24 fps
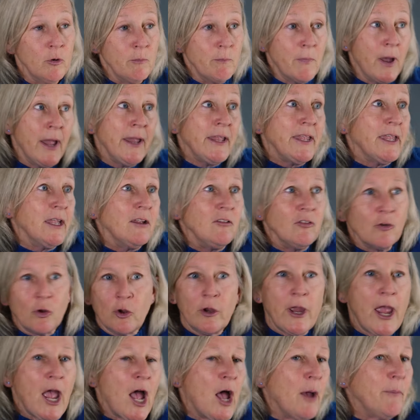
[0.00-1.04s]
When my kids
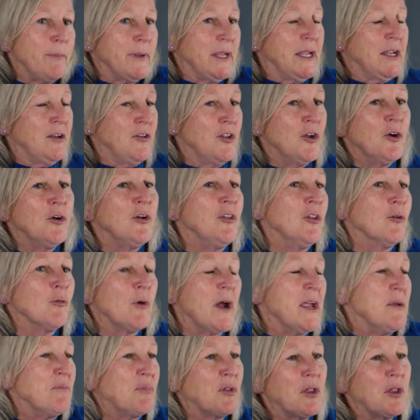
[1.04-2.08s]
are happy and they're in the right